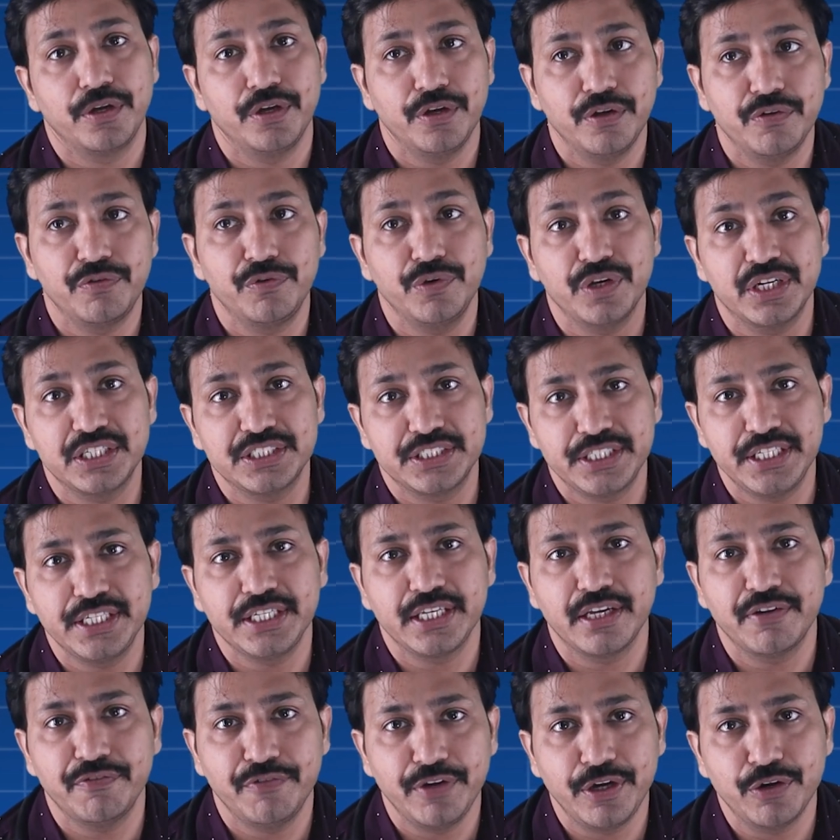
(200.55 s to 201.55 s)
If you are
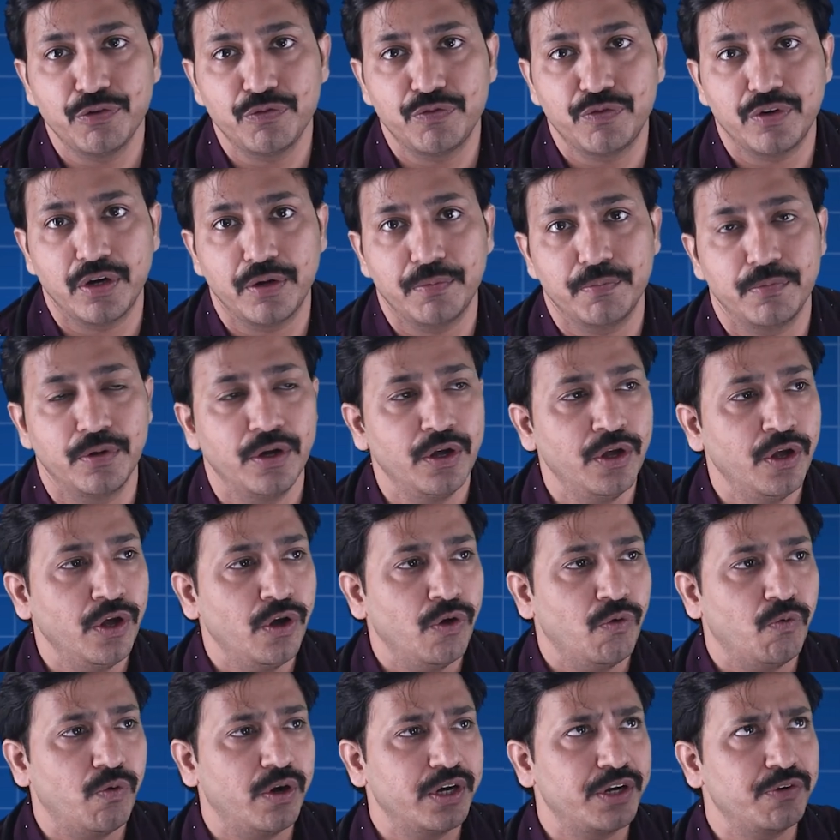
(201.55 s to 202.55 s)
seeing a waveform,
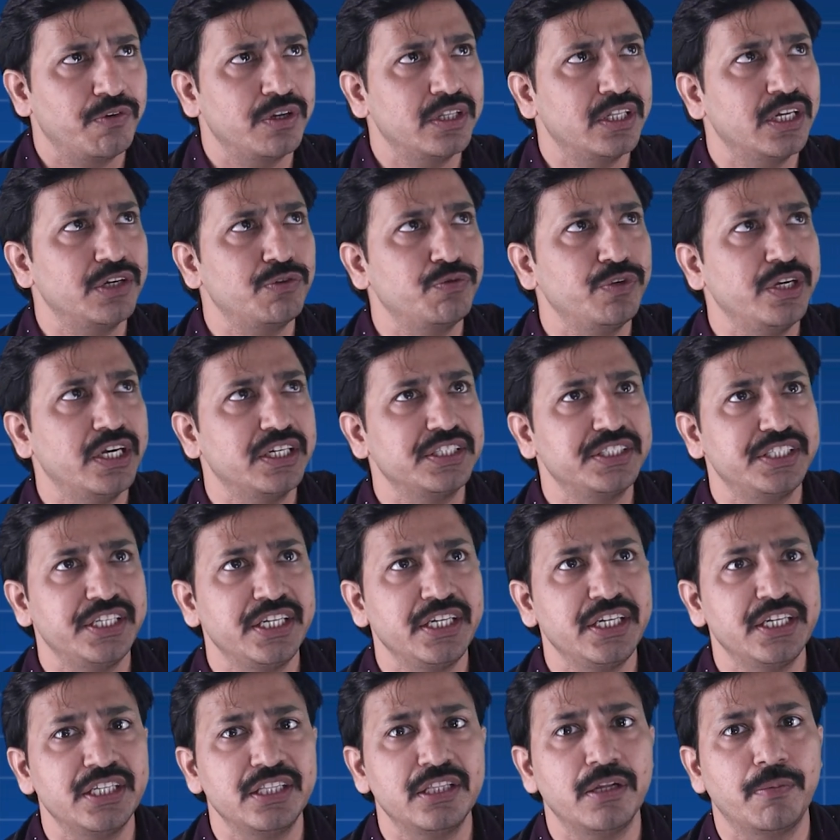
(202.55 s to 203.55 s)
whatever that we are
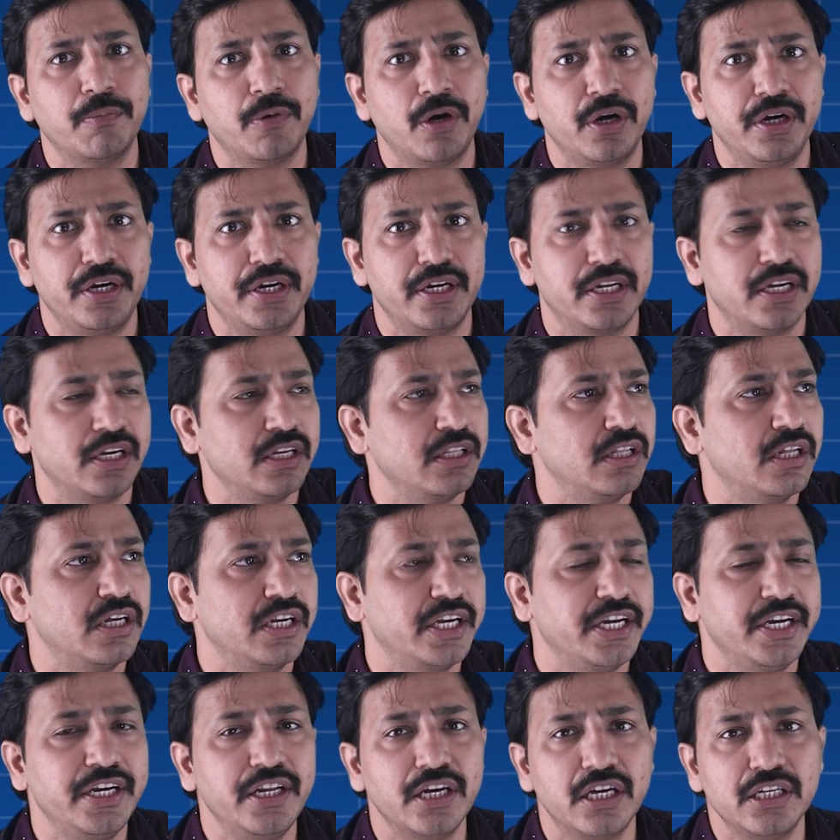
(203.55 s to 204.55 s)
seeing in the monitor, the
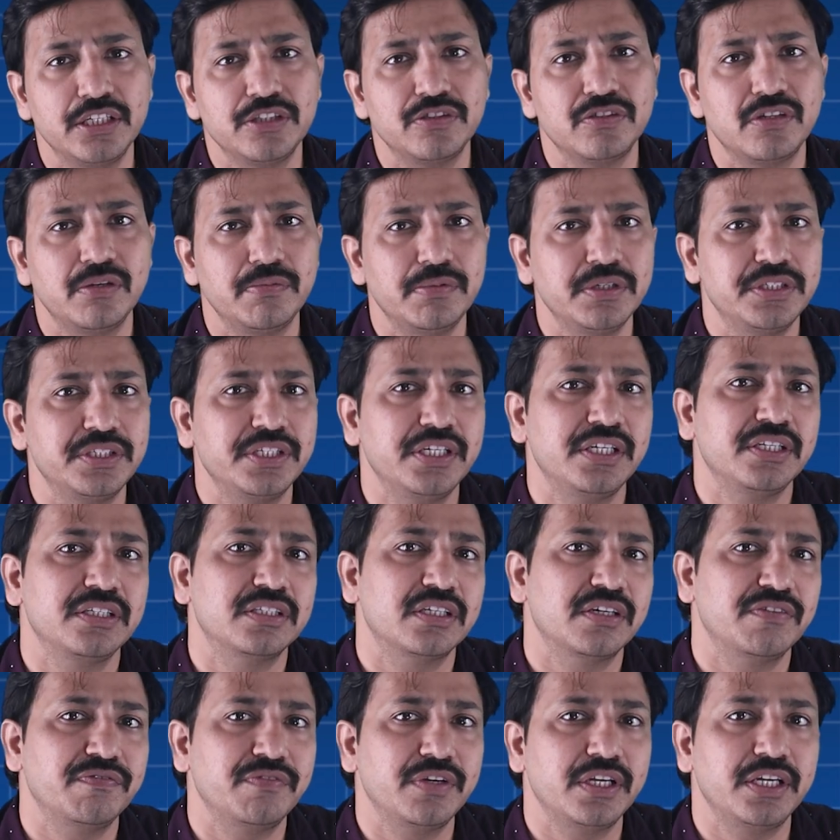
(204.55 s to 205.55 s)
radiologist will be seeing
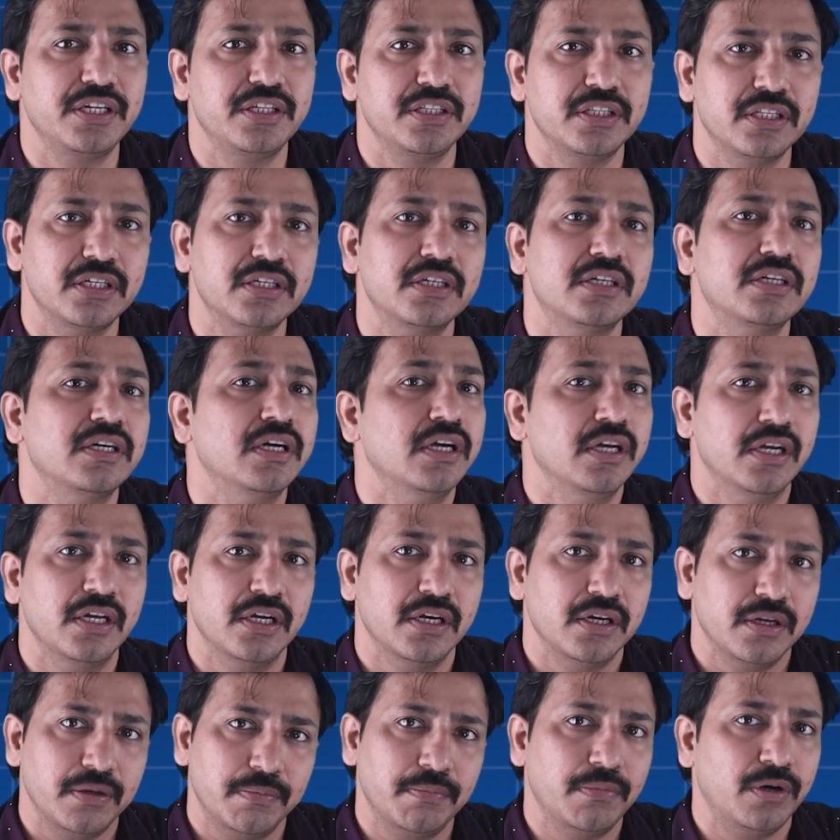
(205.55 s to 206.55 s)
somewhere in the
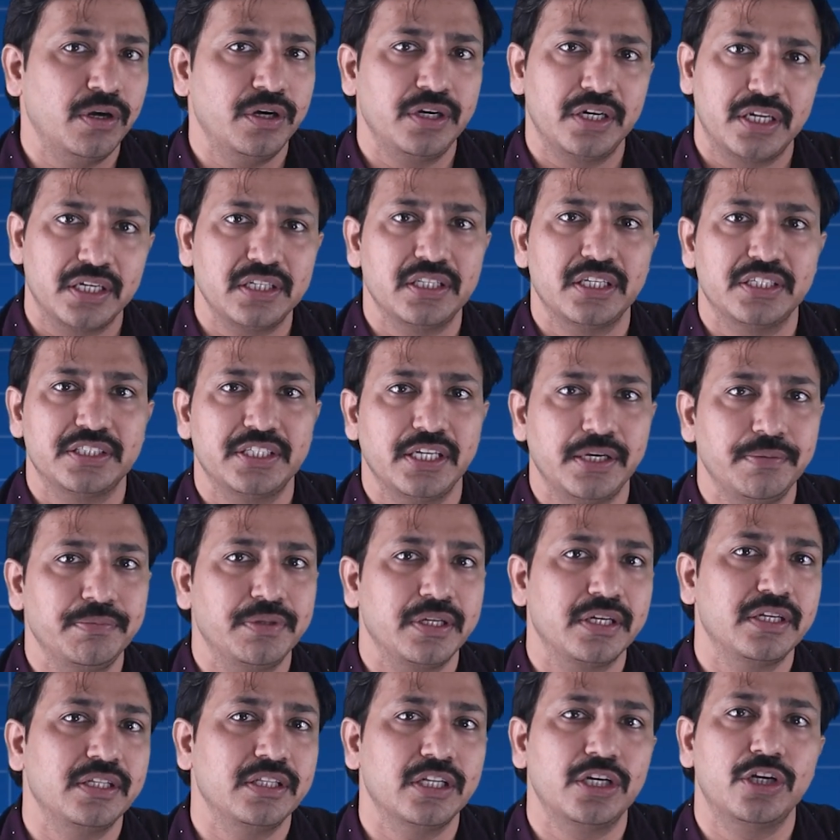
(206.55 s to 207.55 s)
monitor the same
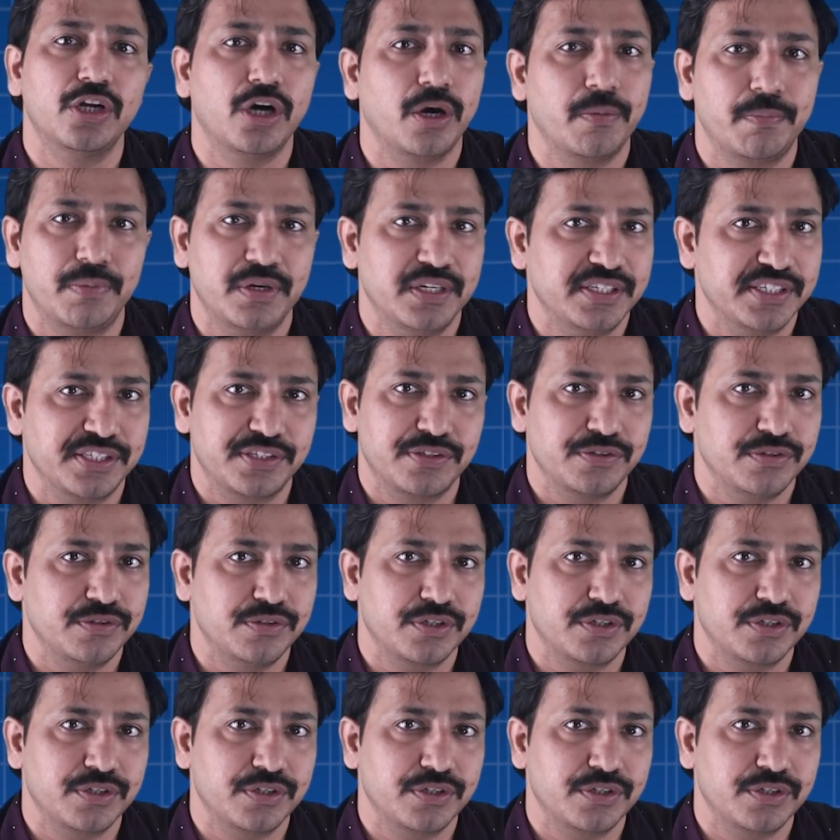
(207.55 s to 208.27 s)
thing in the Dopplers.